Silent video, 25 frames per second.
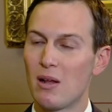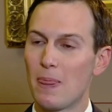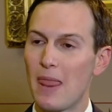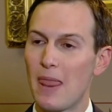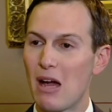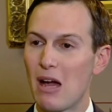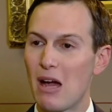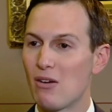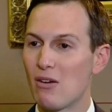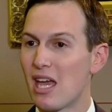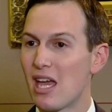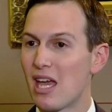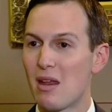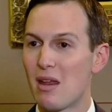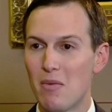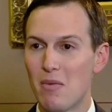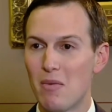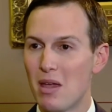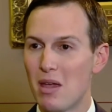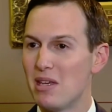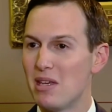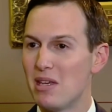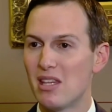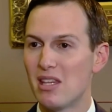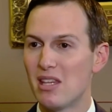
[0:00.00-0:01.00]
Now, again,
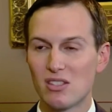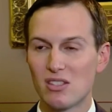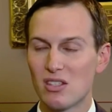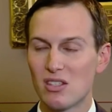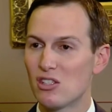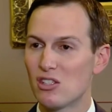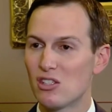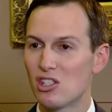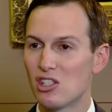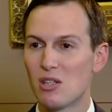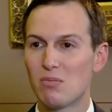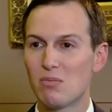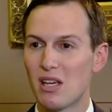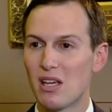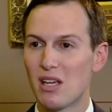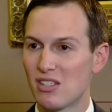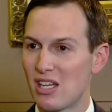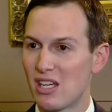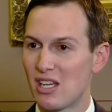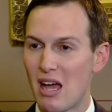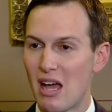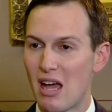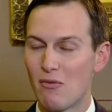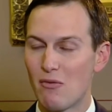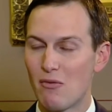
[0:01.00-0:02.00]
maybe this leadership
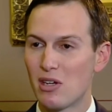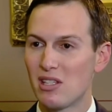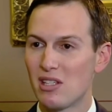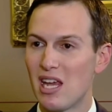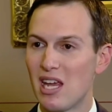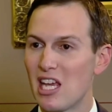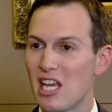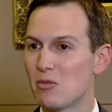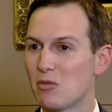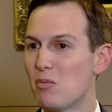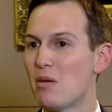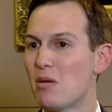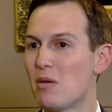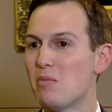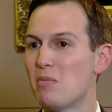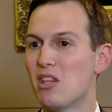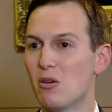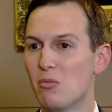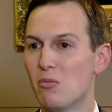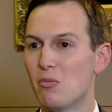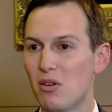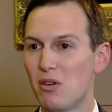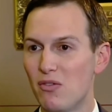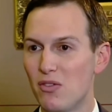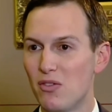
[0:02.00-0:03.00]
doesn't have what it takes. Maybe
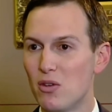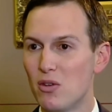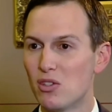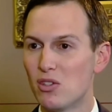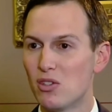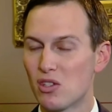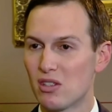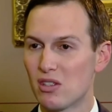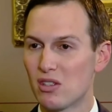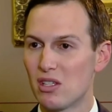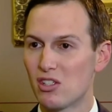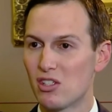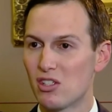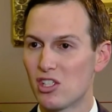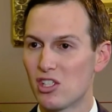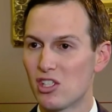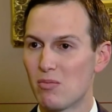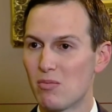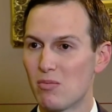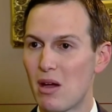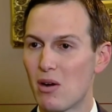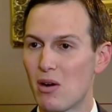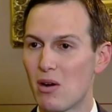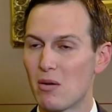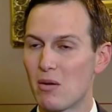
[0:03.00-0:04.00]
there'll be future
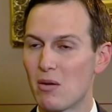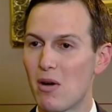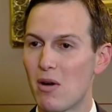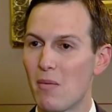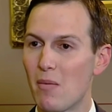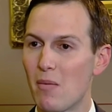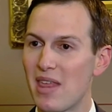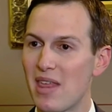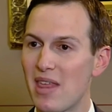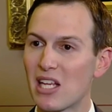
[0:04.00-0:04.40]
leadership that will come up.